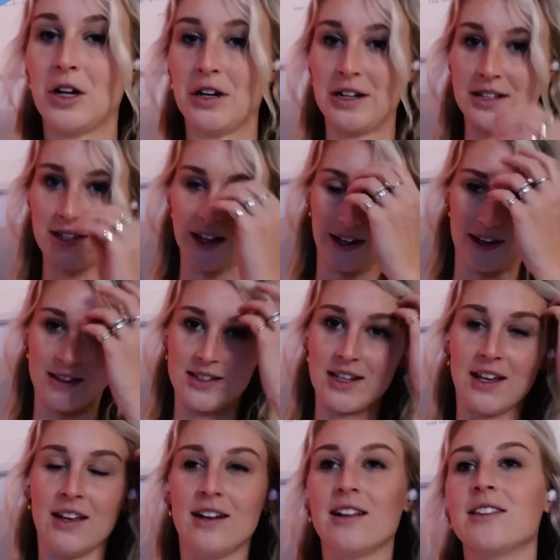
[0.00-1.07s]
30 seconds
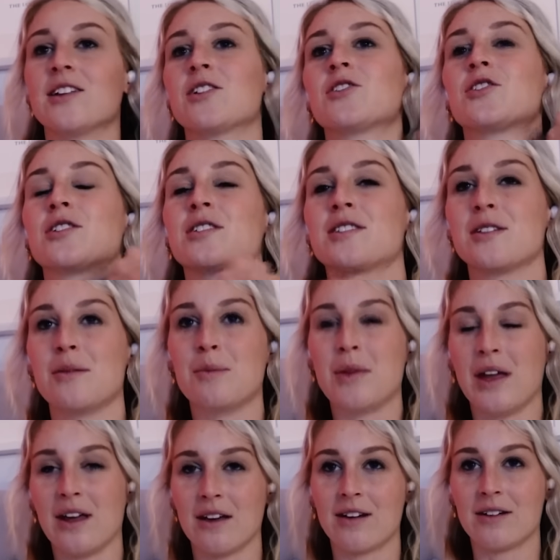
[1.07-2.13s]
in and there's just some
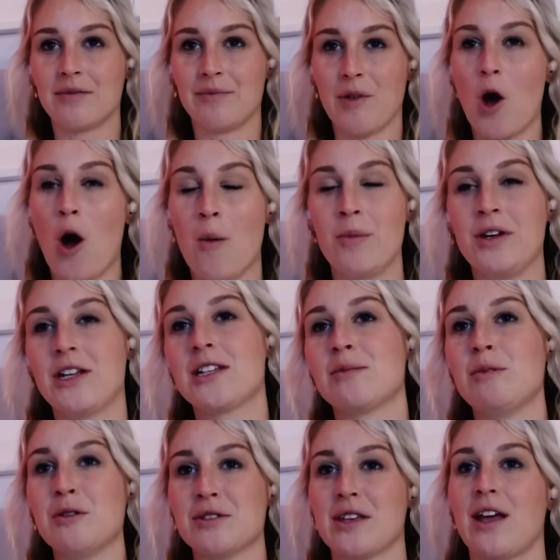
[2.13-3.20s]
like ominous
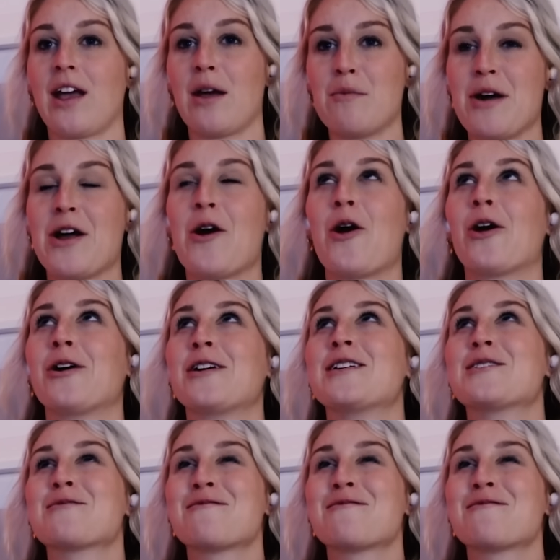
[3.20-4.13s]
music and my heart is